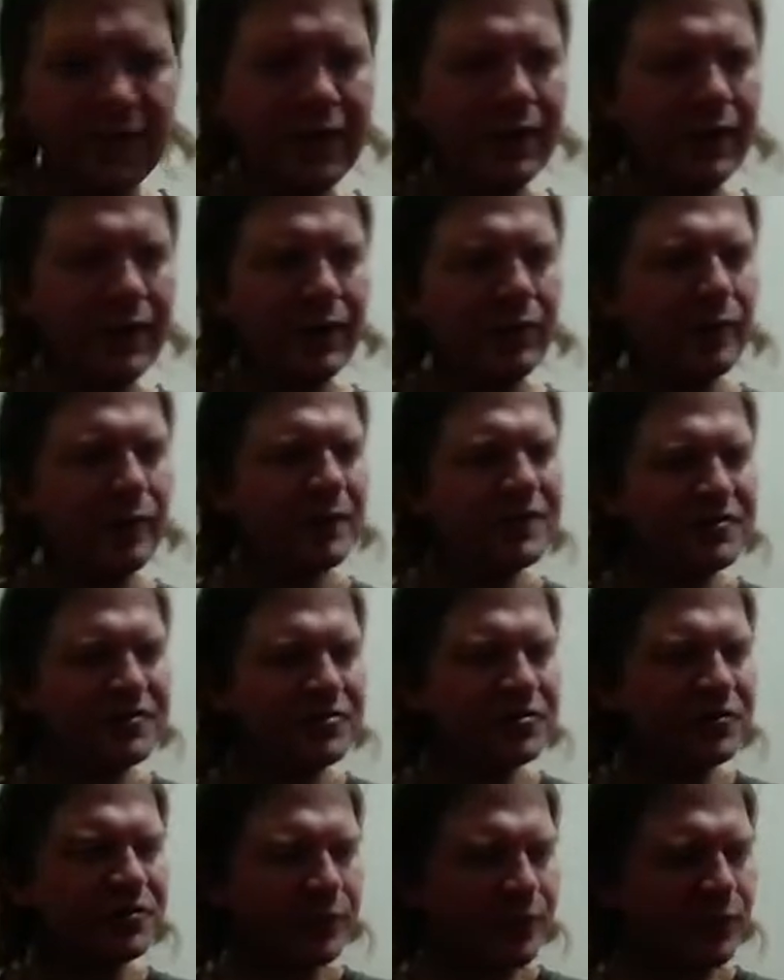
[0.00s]
And remember, it's
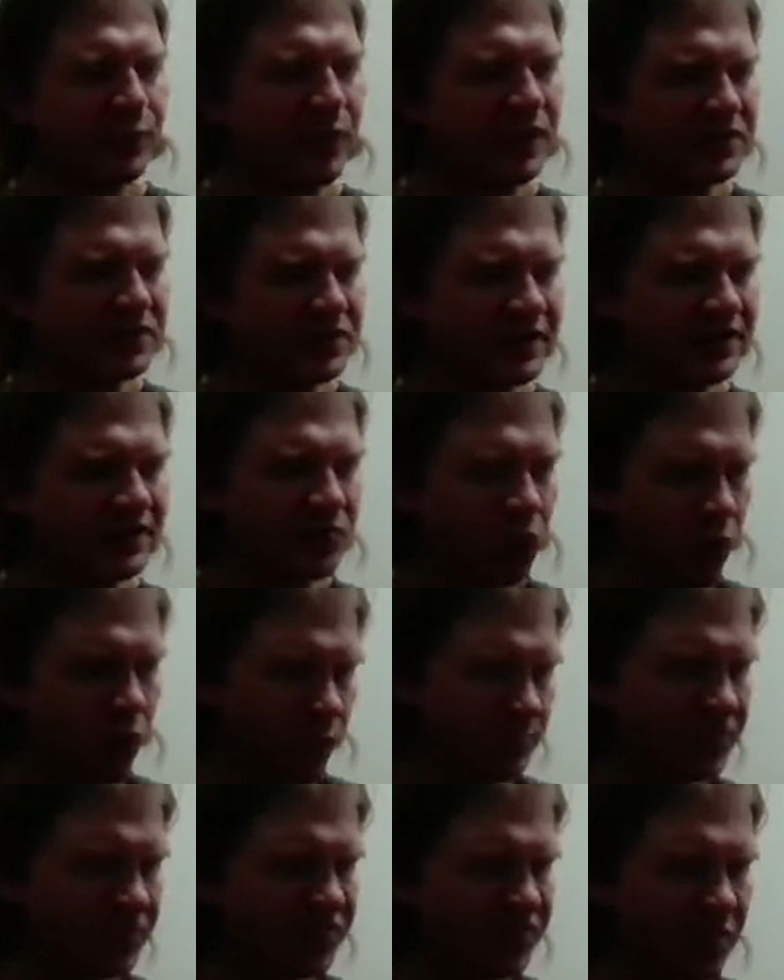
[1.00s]
2/2 with Rush. It's a
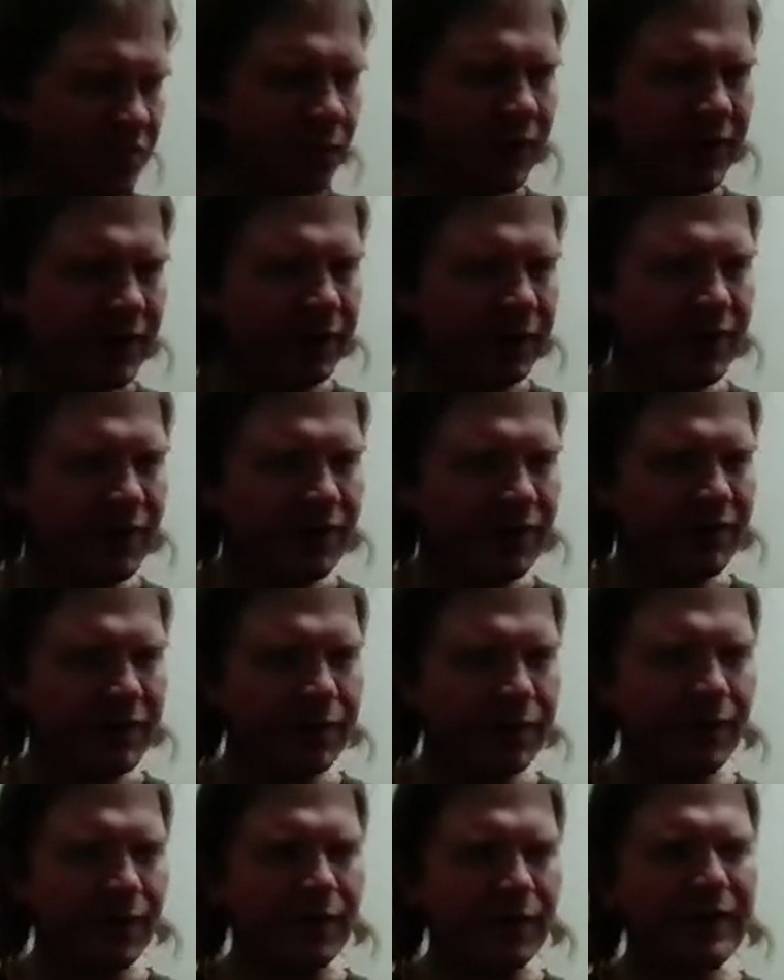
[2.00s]
corpse, so it can benefit
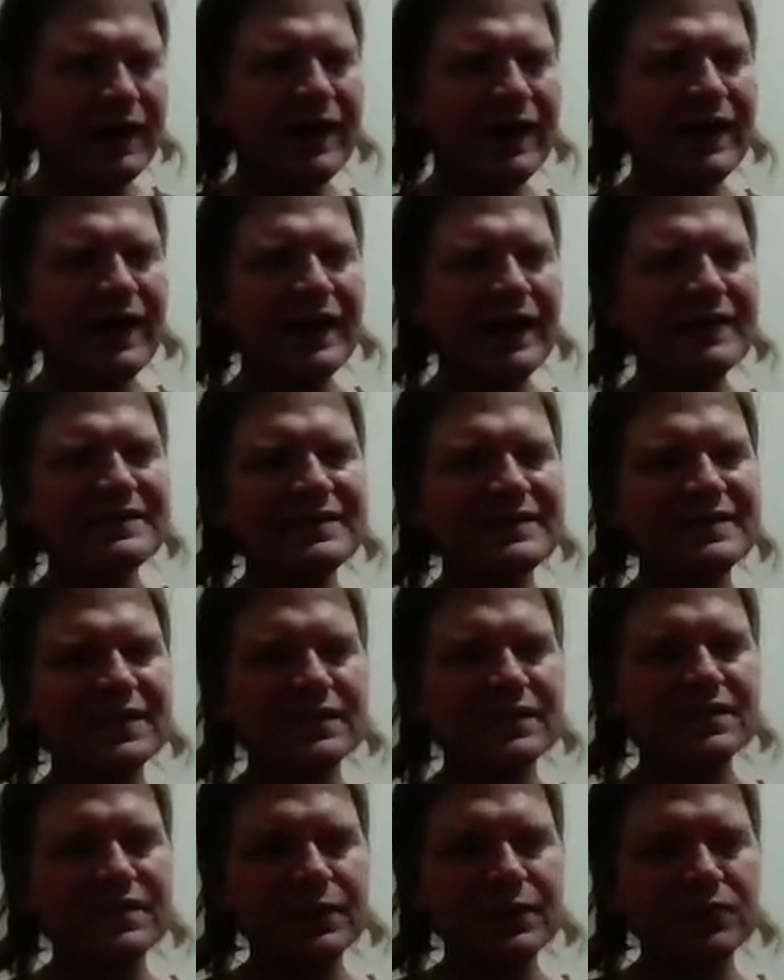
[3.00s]
you there. Icy
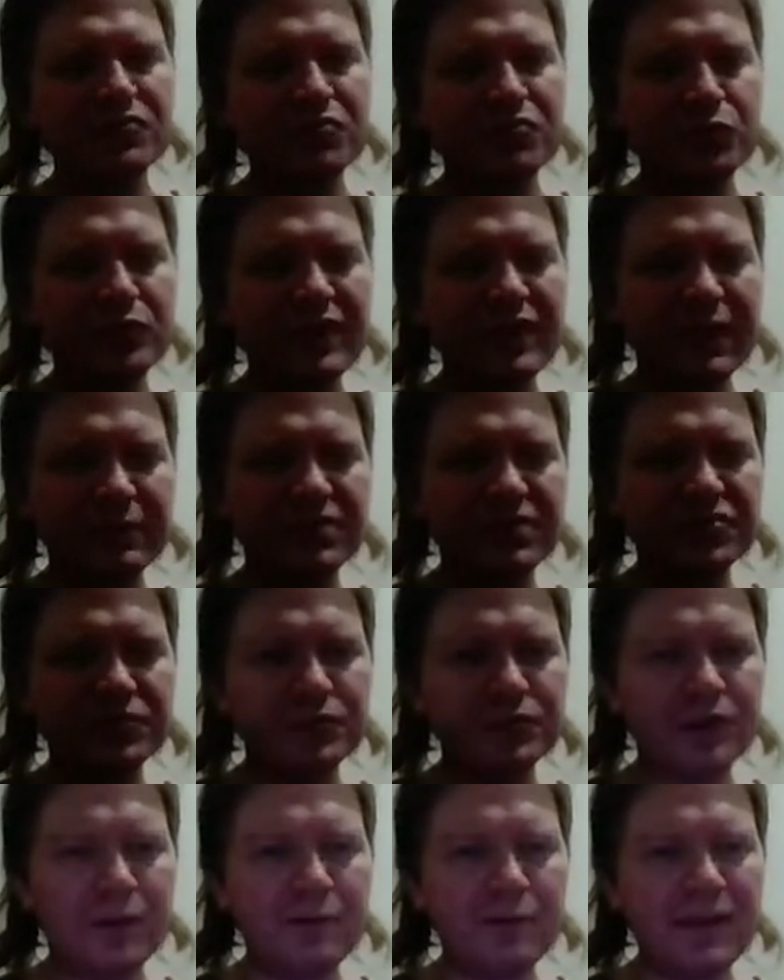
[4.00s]
Touch, deal 2 damage
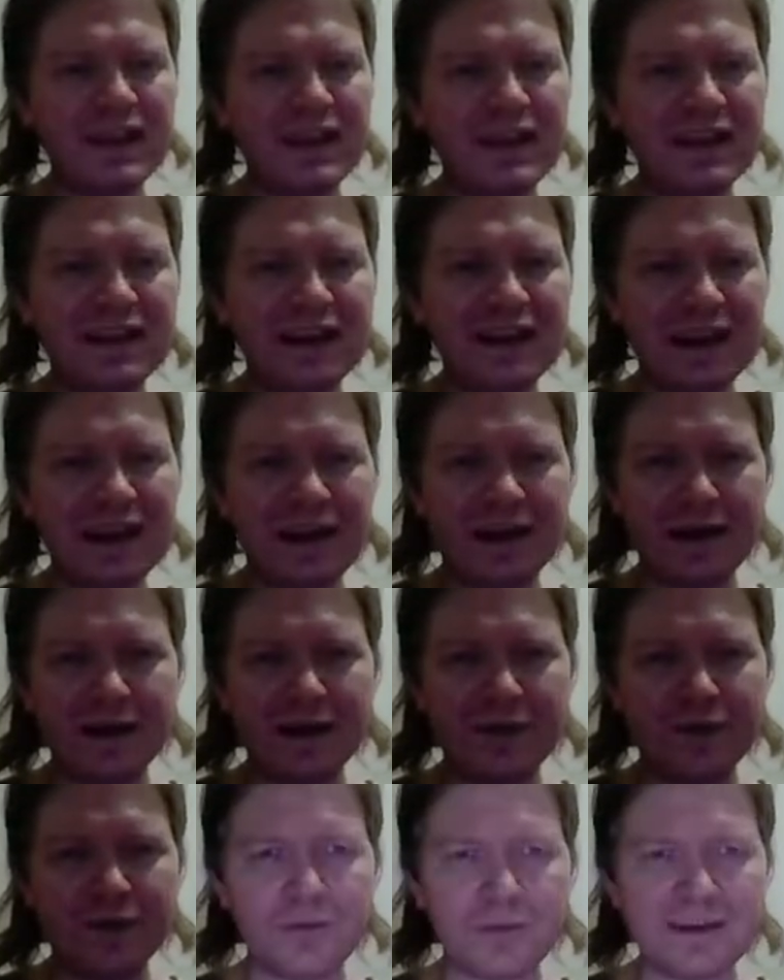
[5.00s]
to a minion
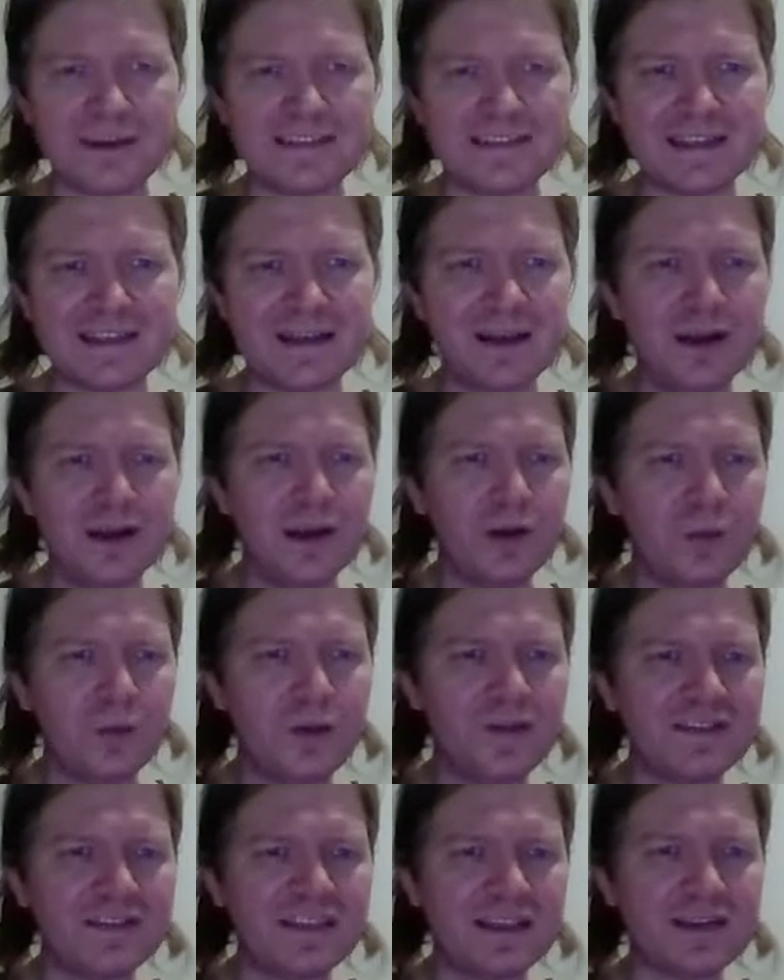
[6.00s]
and freeze it.
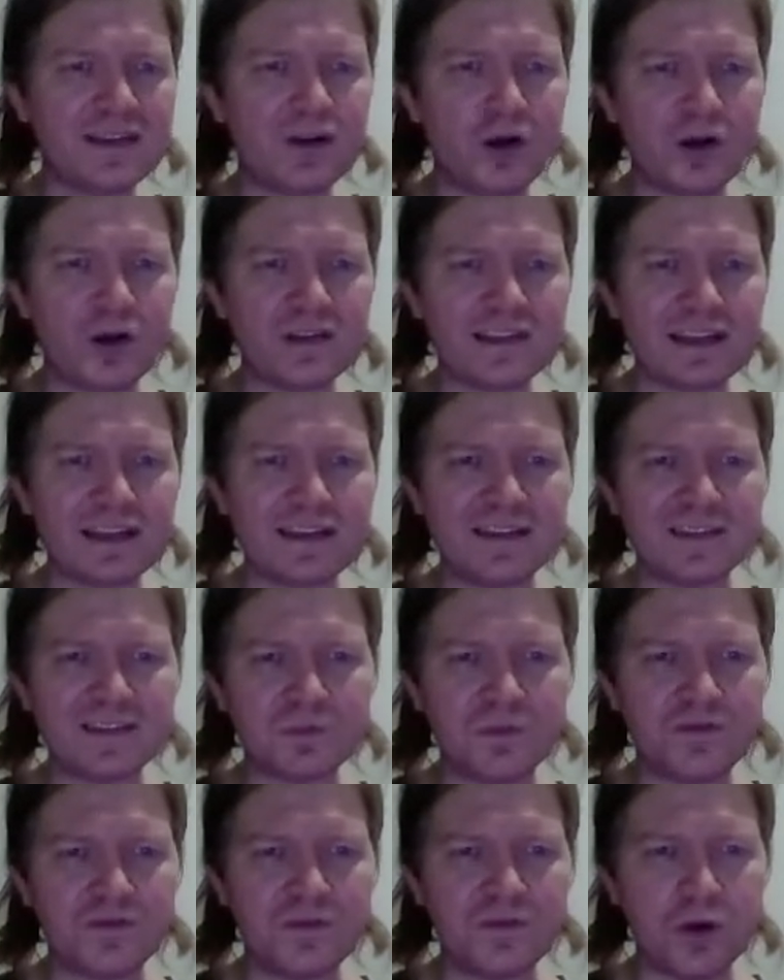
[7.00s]
We've seen cards like this
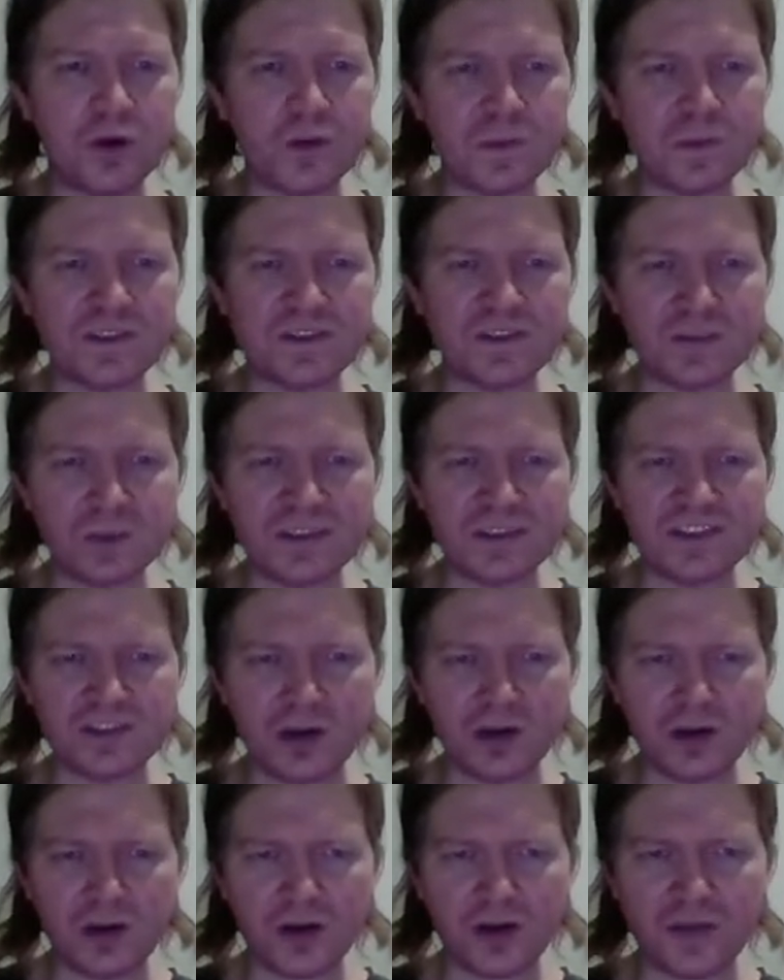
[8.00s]
before. It's a
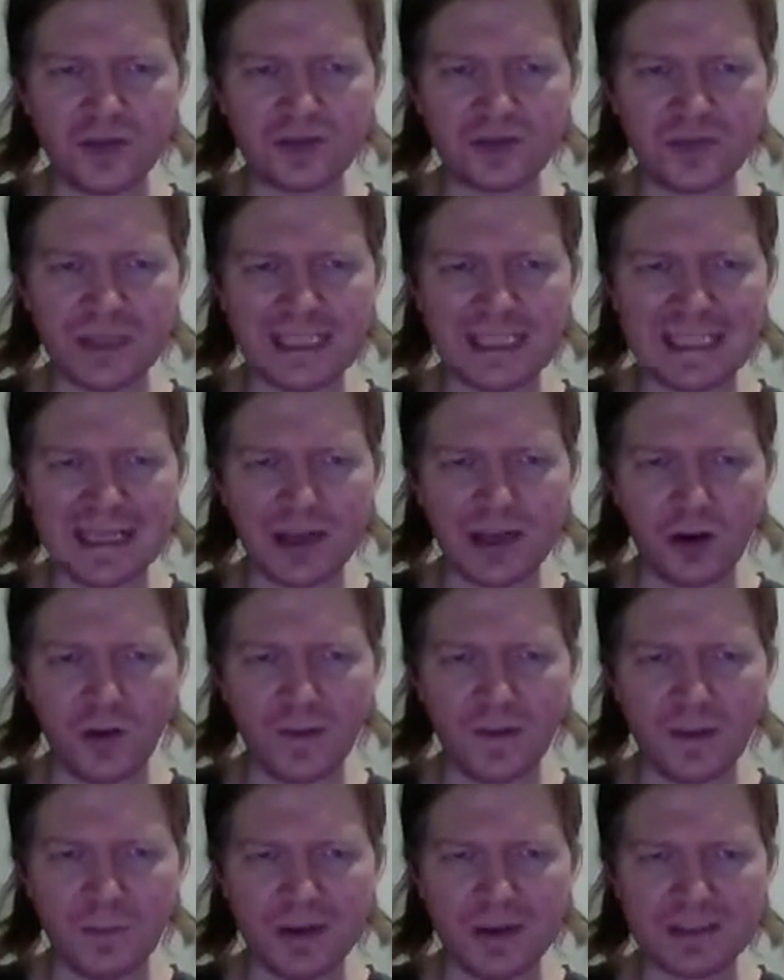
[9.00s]
3-star card. There's really not all
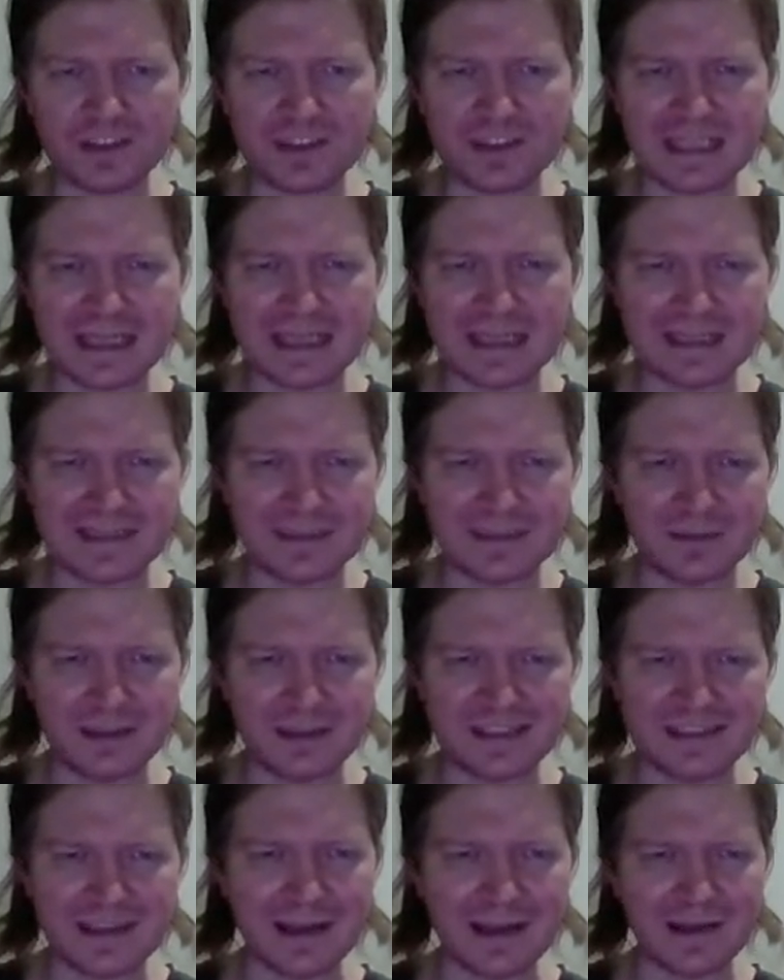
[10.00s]
that much that needs to be
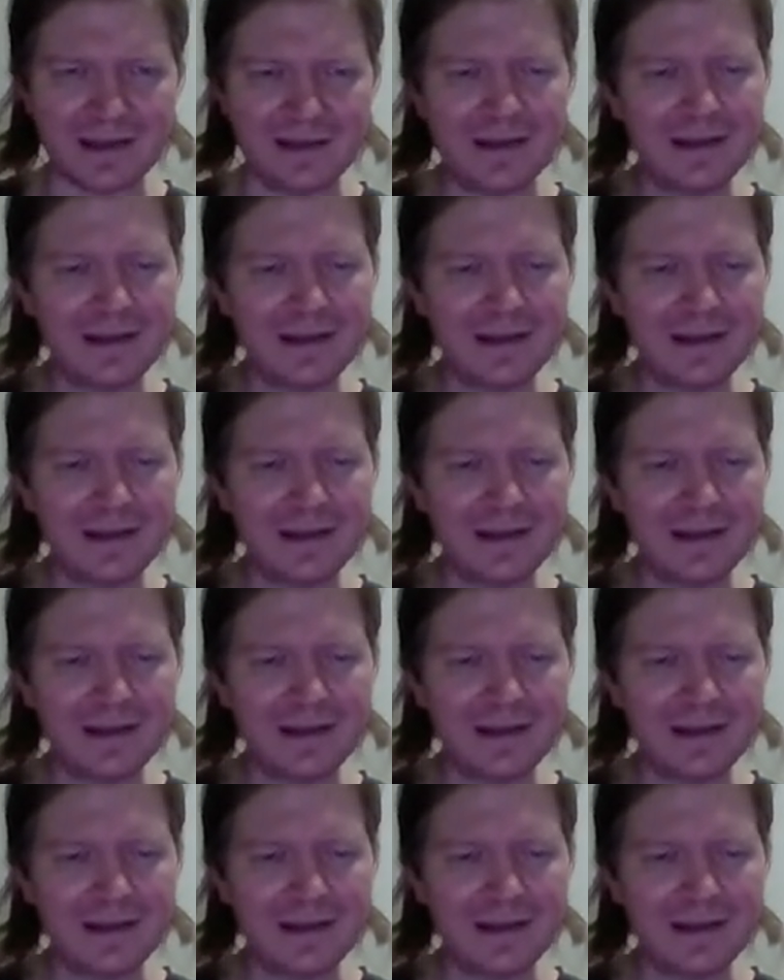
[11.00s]
said.